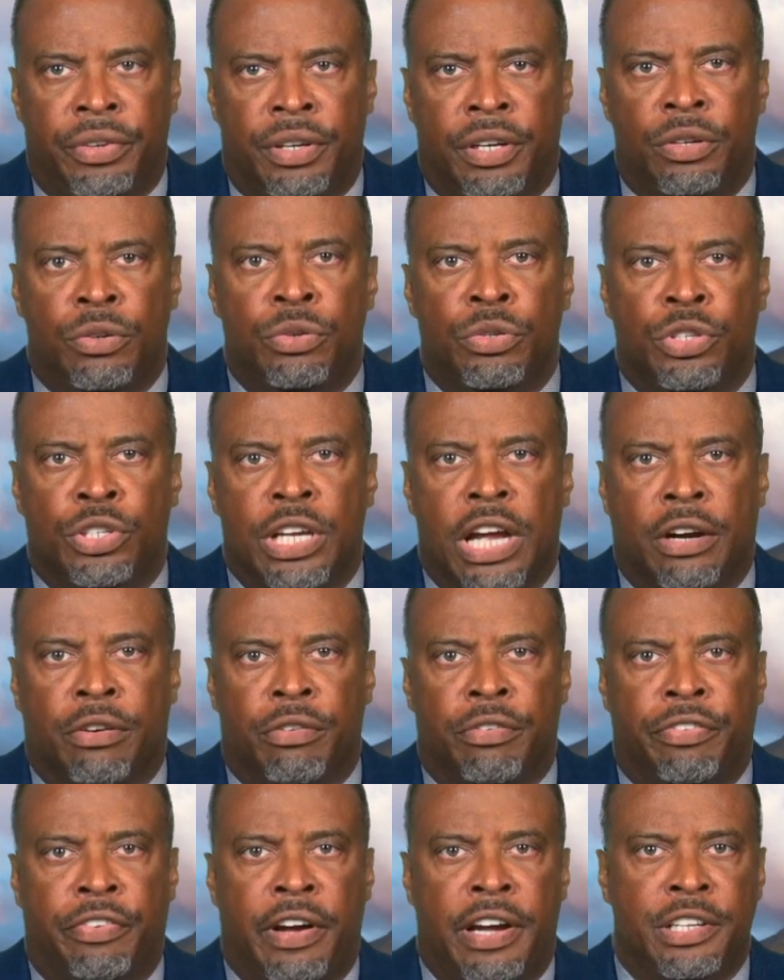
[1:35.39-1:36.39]
and who
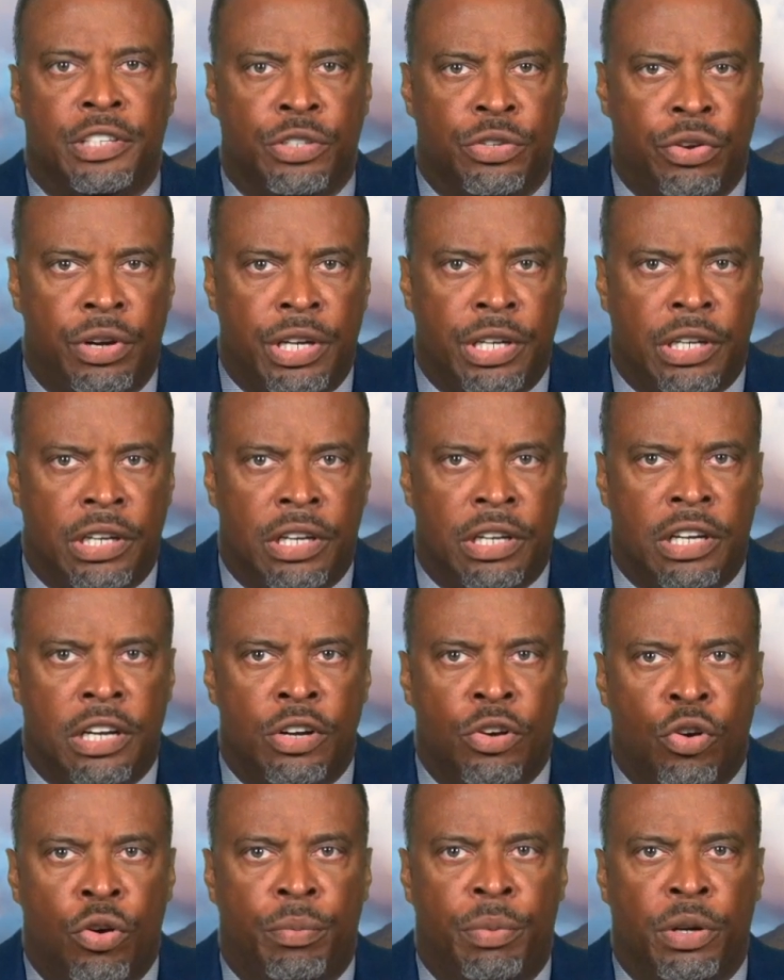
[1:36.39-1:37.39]
sacrificed greatly in their
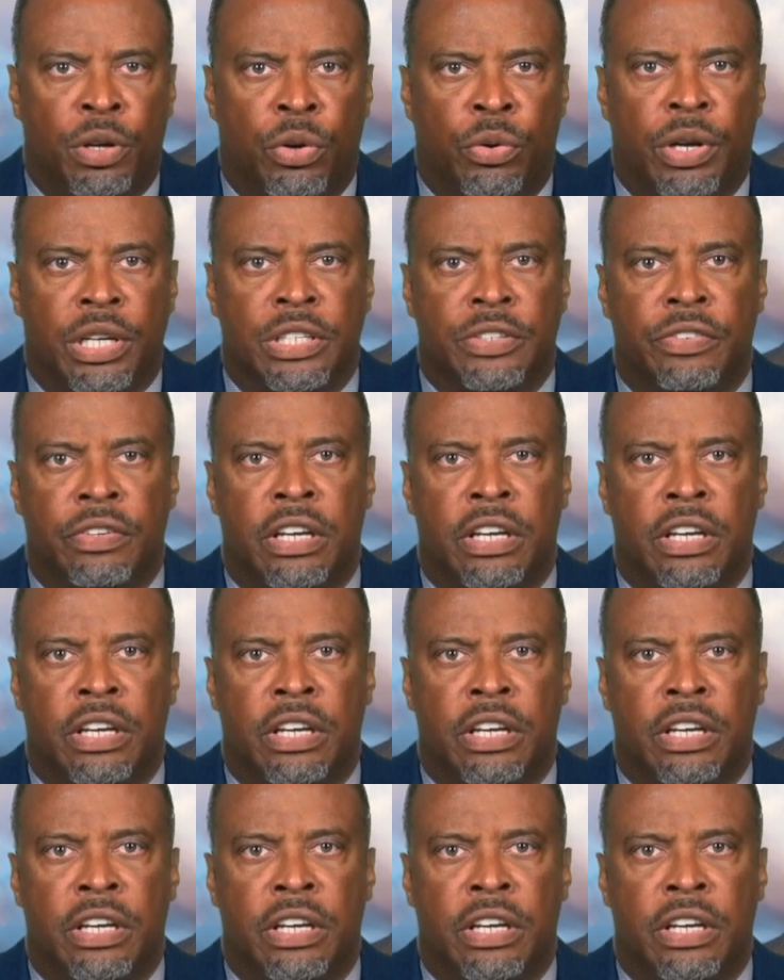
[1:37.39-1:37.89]
noble quest